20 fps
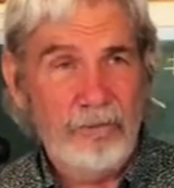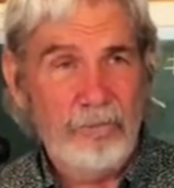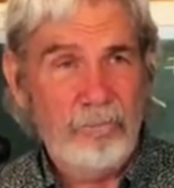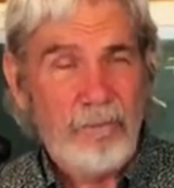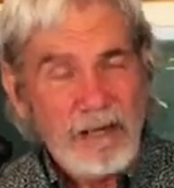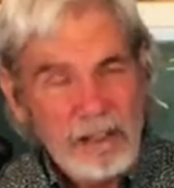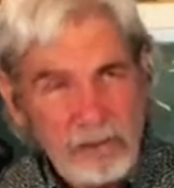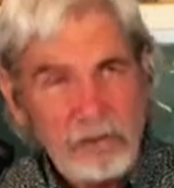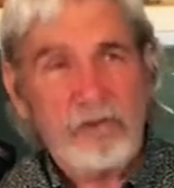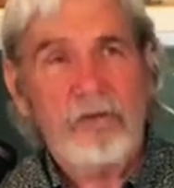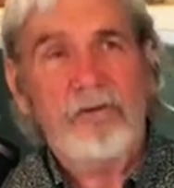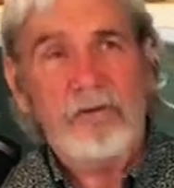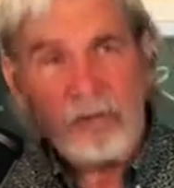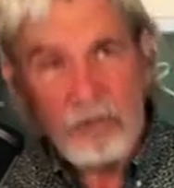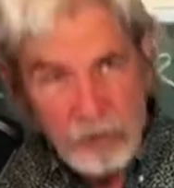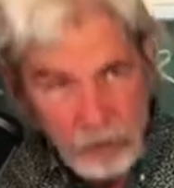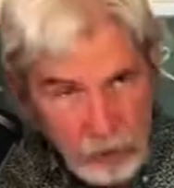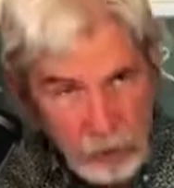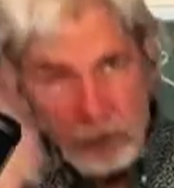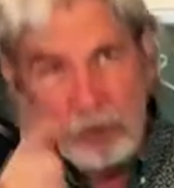Make sure that
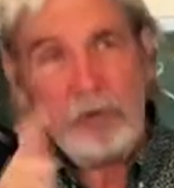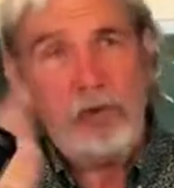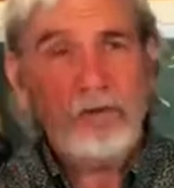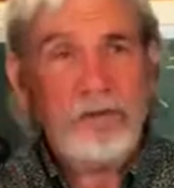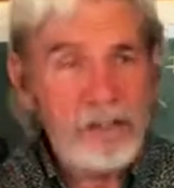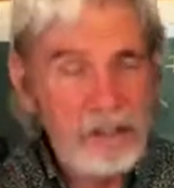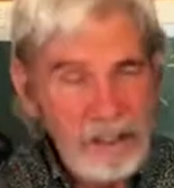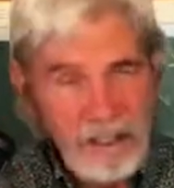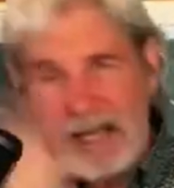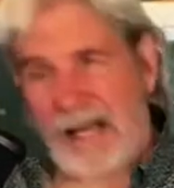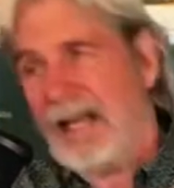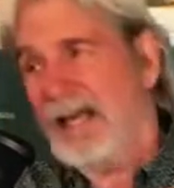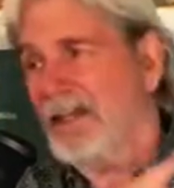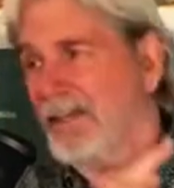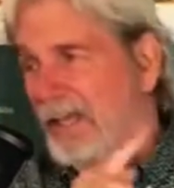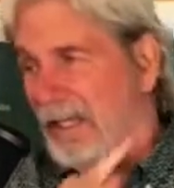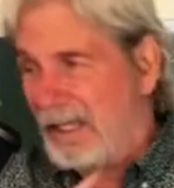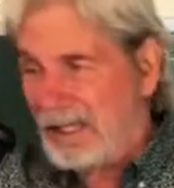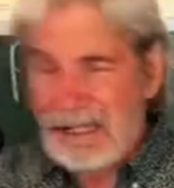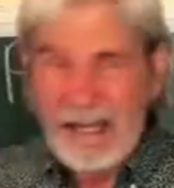you deny
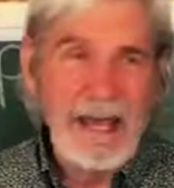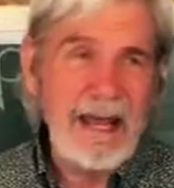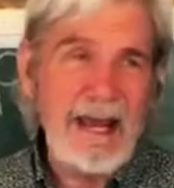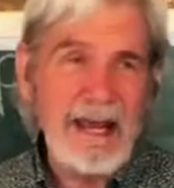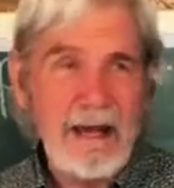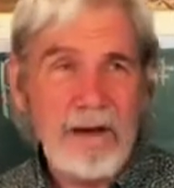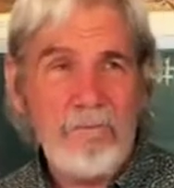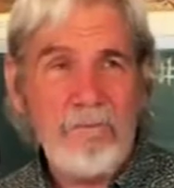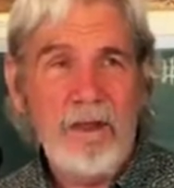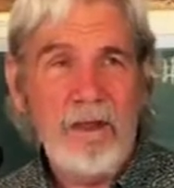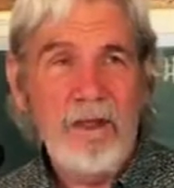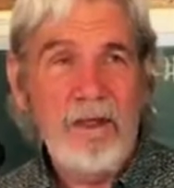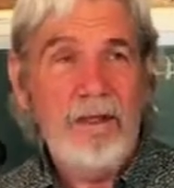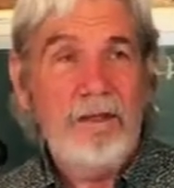the lamb.